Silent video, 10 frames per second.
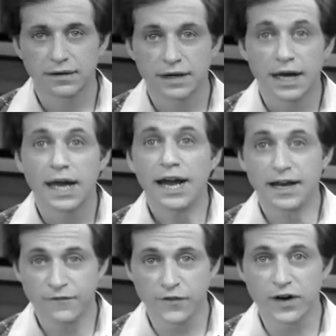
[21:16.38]
If for
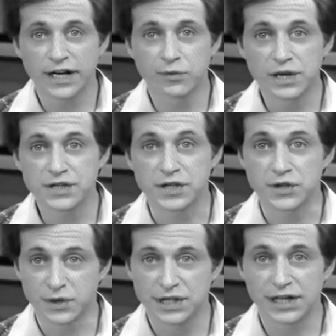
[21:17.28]
any reason your
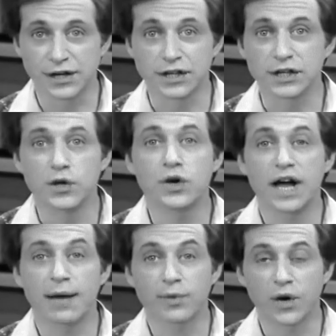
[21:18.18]
dealer didn't hook up your
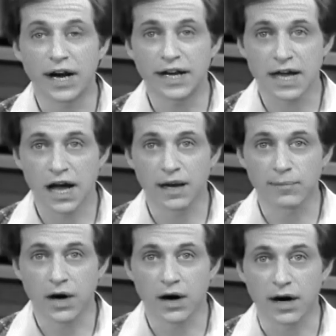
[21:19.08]
80-column card,
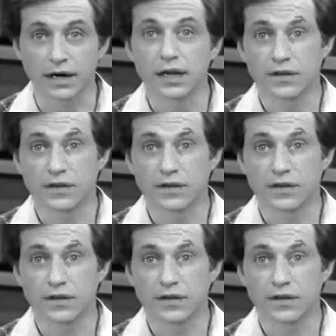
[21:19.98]
that's